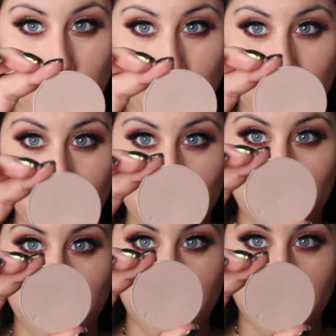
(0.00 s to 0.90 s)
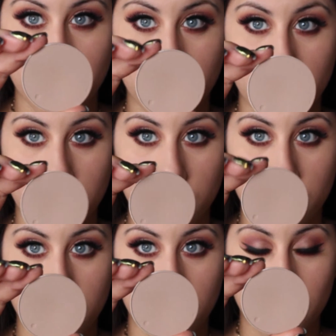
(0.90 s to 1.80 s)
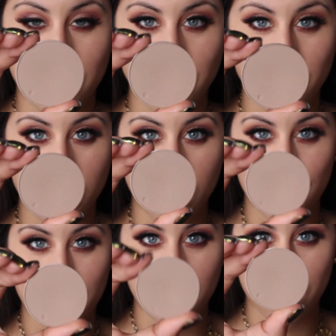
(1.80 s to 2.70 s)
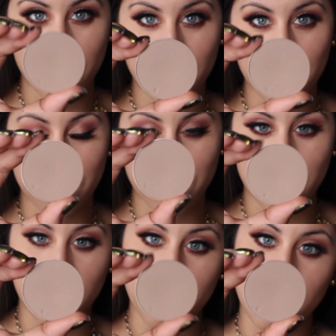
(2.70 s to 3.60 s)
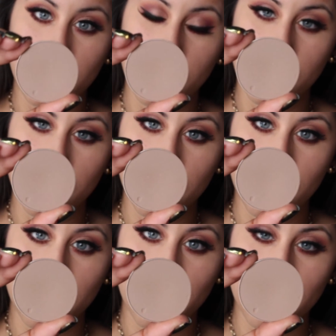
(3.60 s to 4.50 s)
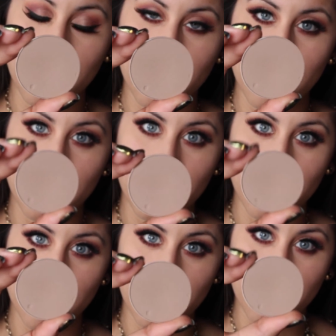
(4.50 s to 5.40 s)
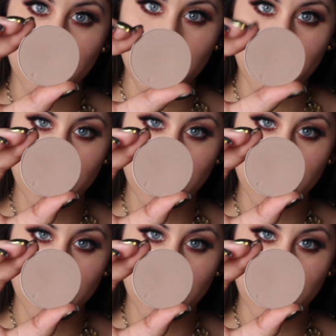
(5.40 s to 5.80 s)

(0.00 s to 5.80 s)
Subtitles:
into Red Ochre and Venetian Red again, and I just smoked out my bottom lashes. Sorry, my camera died, and I didn't